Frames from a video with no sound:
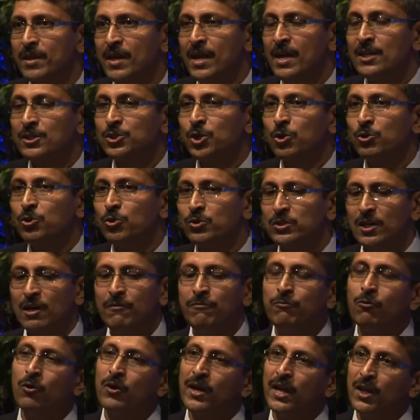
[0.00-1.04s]
So those are
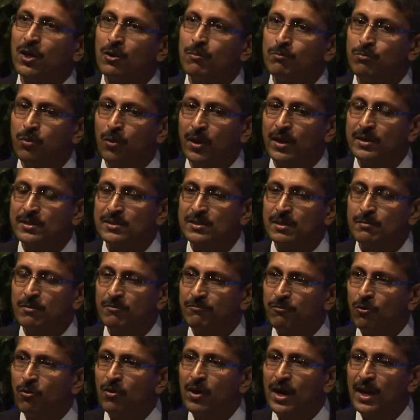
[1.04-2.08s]
4 take-home points. And
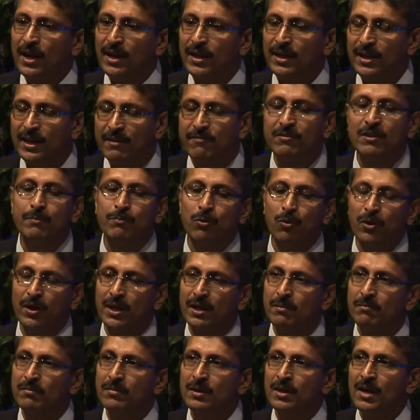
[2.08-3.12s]
before I leave the
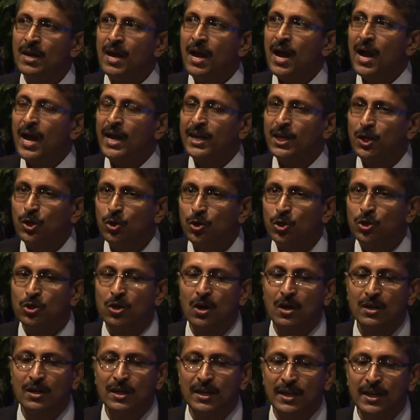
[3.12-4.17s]
podium, I could
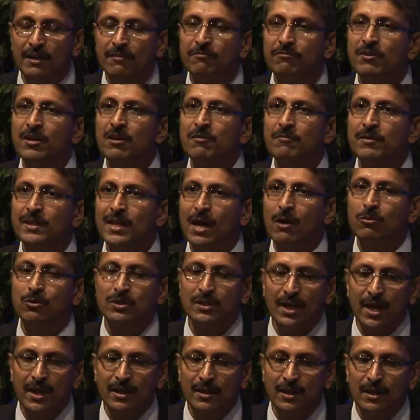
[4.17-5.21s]
not leave without
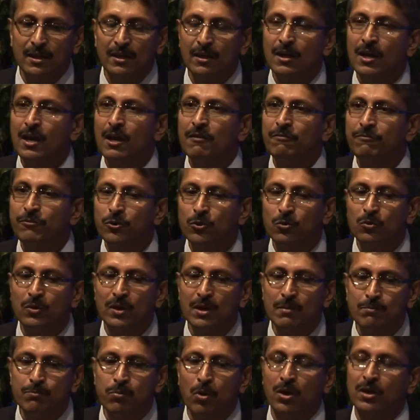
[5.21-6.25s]
thanking a few
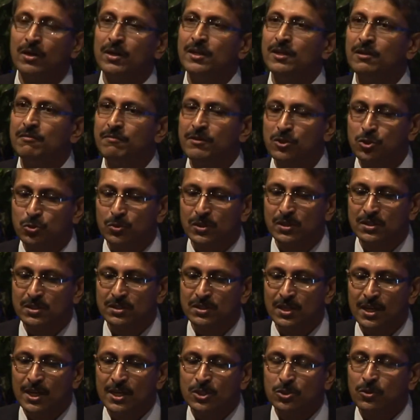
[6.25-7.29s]
important
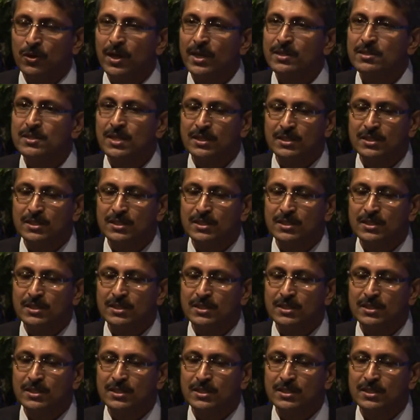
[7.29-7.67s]
individuals. So it's a